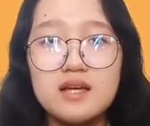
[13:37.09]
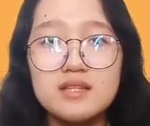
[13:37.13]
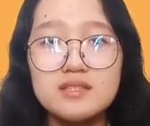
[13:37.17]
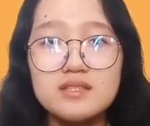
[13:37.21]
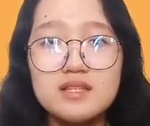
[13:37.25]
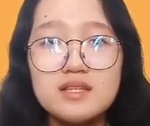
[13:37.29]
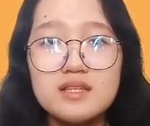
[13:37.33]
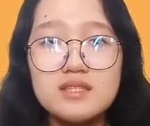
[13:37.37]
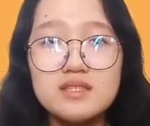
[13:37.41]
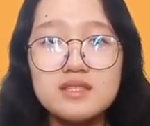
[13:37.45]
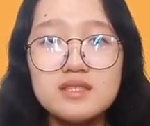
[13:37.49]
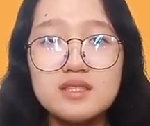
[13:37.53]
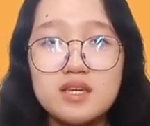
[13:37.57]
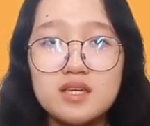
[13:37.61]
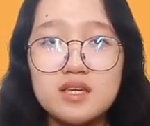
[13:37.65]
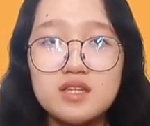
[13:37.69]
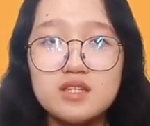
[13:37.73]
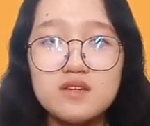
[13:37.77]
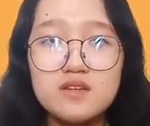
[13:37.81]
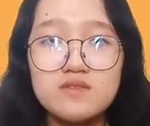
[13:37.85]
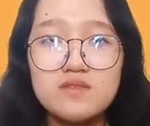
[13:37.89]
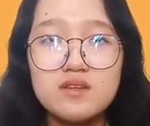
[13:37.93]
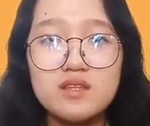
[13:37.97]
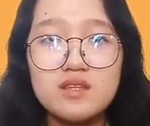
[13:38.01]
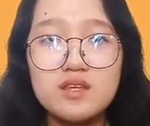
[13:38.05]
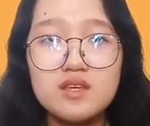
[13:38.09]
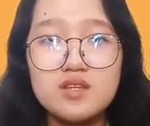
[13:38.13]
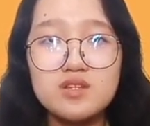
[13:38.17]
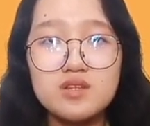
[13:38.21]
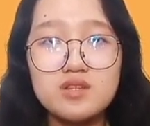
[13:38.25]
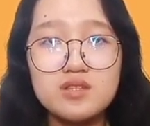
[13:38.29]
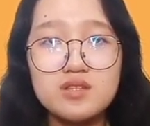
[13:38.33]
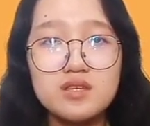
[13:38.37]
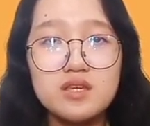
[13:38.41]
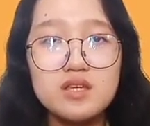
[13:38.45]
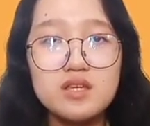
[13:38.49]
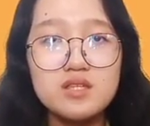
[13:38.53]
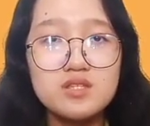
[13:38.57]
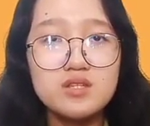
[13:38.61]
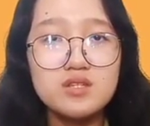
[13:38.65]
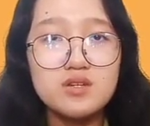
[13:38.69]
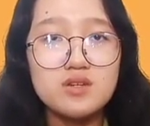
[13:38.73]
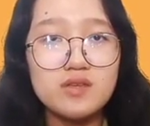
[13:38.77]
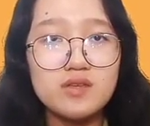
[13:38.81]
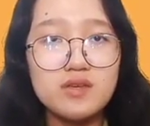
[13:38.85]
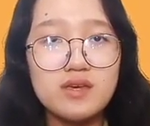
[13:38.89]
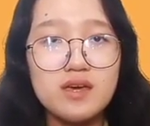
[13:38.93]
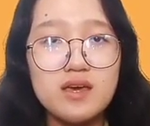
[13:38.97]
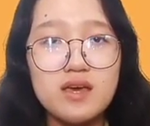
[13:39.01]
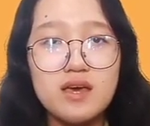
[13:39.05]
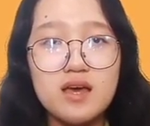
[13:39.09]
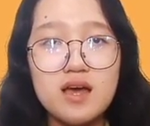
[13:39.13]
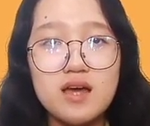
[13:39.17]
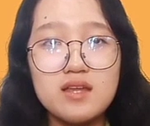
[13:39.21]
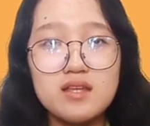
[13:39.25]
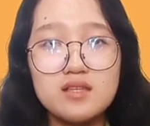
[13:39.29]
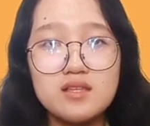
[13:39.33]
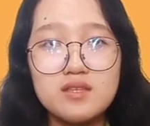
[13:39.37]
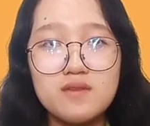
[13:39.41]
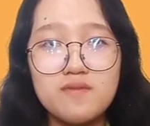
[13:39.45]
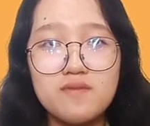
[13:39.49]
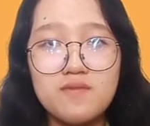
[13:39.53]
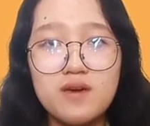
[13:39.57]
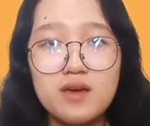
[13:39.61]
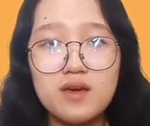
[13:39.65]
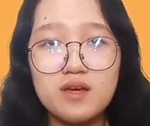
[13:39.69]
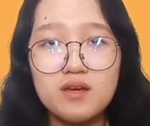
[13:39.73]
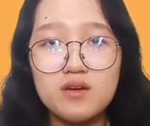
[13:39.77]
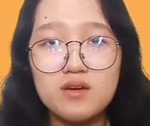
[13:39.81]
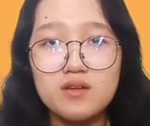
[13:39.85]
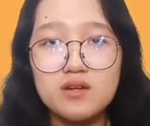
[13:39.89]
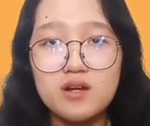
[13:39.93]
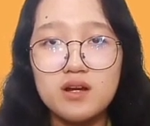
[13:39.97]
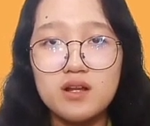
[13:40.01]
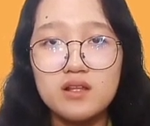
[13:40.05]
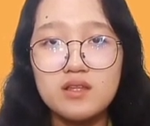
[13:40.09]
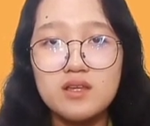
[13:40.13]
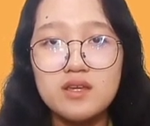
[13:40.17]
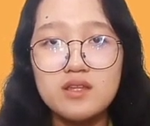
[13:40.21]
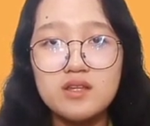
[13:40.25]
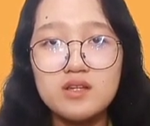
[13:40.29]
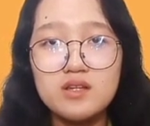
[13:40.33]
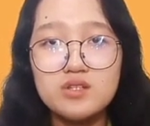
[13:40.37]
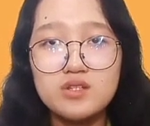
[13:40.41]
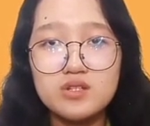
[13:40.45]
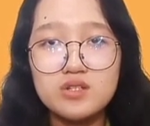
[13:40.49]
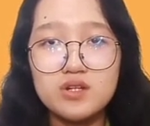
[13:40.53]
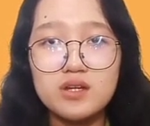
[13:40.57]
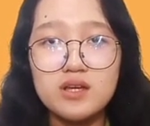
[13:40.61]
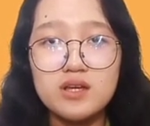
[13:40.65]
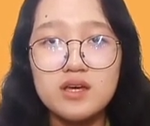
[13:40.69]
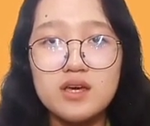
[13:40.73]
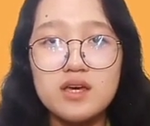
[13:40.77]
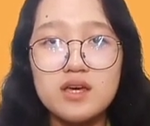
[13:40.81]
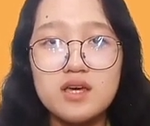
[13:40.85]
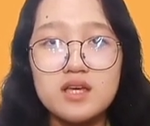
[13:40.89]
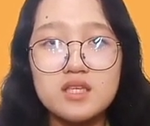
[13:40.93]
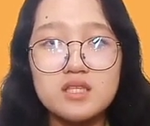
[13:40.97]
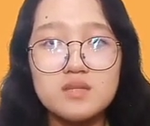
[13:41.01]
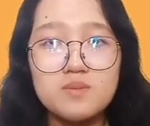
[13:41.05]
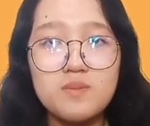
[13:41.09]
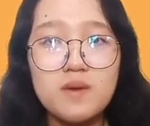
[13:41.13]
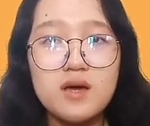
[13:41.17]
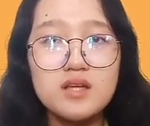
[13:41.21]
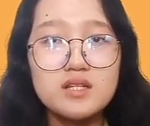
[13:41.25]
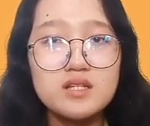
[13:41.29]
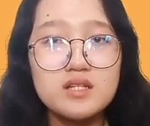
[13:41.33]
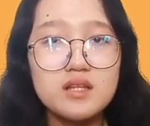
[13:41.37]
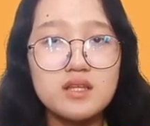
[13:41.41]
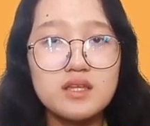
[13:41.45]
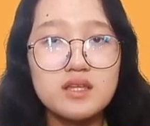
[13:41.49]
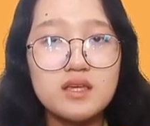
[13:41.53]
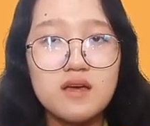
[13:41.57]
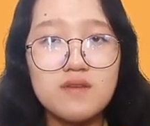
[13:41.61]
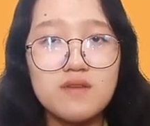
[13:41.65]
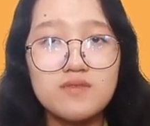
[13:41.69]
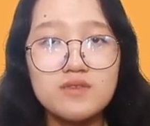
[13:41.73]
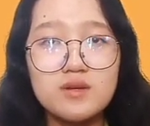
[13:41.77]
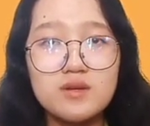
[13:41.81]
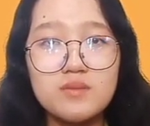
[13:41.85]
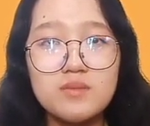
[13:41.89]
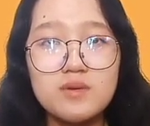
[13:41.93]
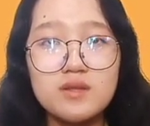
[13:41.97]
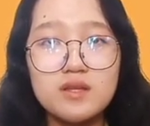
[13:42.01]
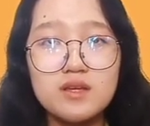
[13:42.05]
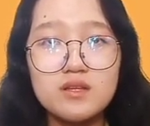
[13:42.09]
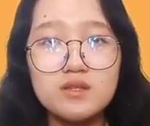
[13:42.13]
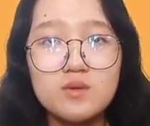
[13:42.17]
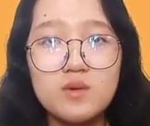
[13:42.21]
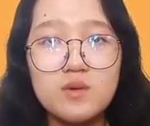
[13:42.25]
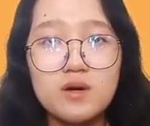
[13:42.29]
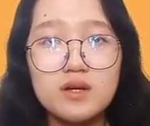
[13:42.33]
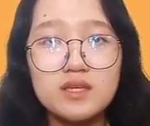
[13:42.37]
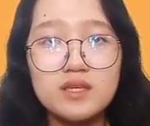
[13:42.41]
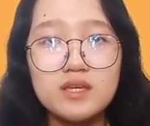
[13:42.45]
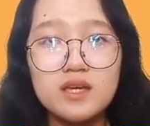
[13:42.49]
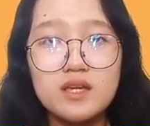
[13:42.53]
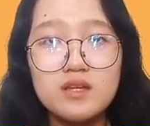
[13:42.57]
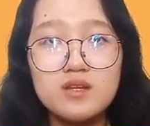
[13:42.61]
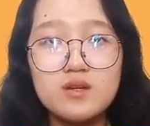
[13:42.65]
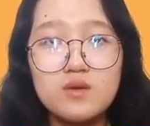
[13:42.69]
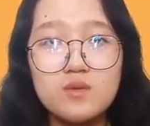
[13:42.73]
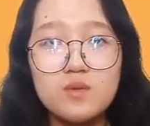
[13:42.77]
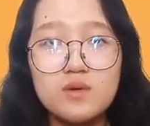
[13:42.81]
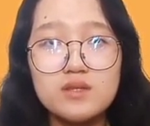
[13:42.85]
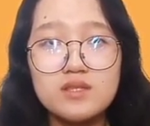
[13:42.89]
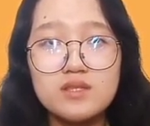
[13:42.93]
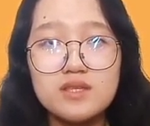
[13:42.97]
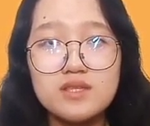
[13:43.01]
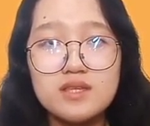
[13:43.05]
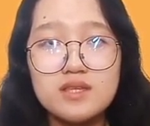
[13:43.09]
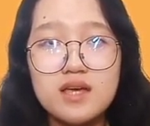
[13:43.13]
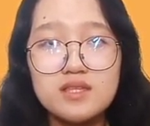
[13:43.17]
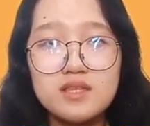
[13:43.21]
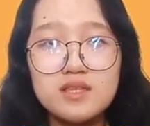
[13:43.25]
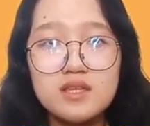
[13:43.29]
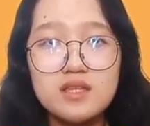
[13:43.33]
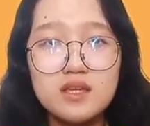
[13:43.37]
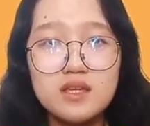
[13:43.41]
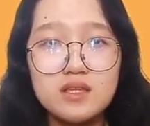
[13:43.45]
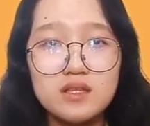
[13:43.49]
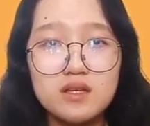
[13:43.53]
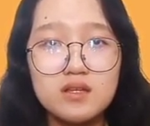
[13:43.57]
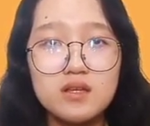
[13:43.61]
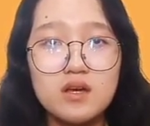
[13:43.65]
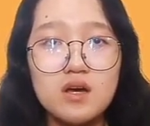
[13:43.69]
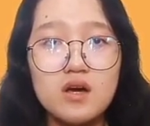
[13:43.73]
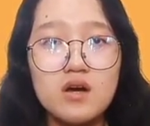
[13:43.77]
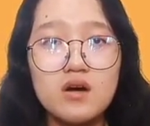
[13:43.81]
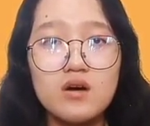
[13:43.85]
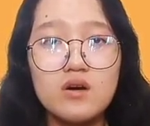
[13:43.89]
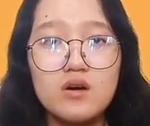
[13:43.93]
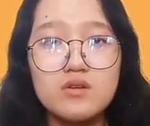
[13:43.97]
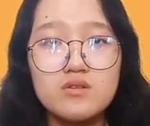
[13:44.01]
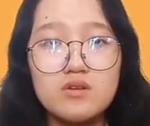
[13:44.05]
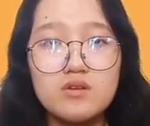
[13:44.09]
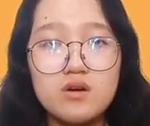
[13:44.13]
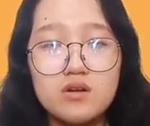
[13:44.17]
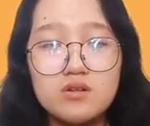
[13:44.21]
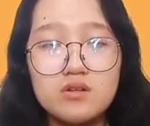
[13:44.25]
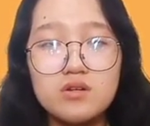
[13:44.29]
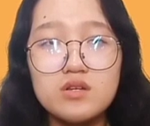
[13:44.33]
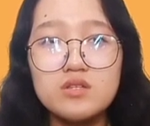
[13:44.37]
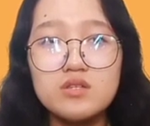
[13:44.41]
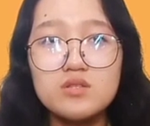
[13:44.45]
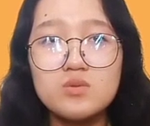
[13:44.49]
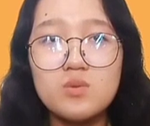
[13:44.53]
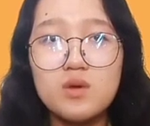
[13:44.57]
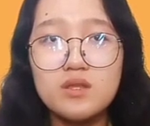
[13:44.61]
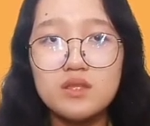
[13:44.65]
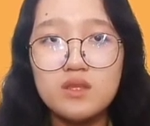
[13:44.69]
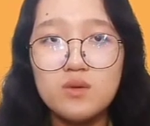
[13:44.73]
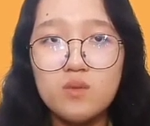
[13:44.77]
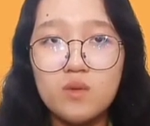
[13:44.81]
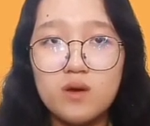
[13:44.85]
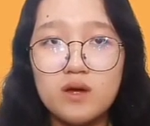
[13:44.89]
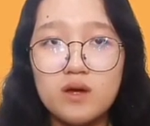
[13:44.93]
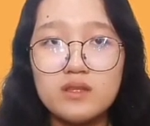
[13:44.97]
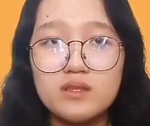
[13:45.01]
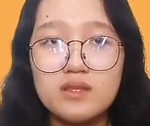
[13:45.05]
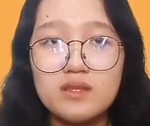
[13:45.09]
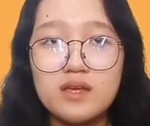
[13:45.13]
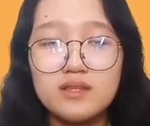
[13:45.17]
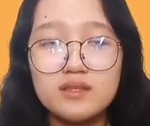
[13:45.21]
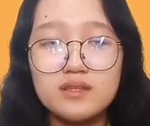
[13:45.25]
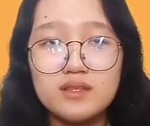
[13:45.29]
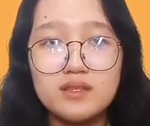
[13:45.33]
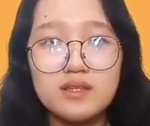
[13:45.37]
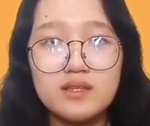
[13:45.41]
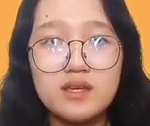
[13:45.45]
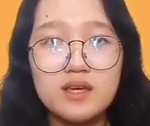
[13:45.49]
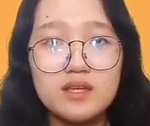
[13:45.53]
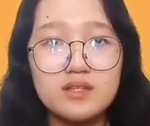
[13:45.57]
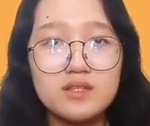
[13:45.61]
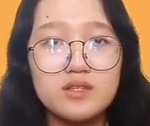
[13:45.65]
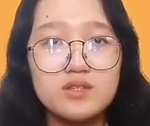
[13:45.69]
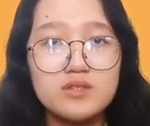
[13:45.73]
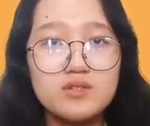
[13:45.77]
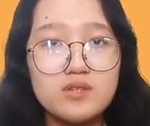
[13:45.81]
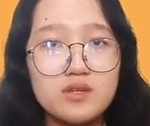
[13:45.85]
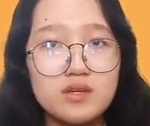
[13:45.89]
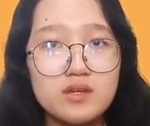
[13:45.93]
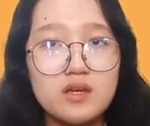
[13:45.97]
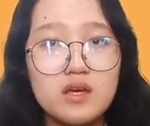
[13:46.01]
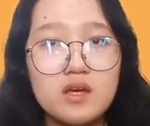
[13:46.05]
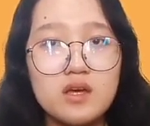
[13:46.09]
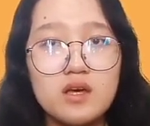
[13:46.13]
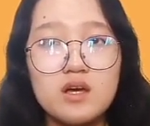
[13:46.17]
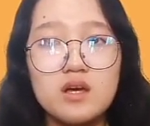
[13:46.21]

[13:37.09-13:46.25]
This stage of the nation's history had its effect on our literature, especially after Benigno Aquino was assassinated on August 21, 1983.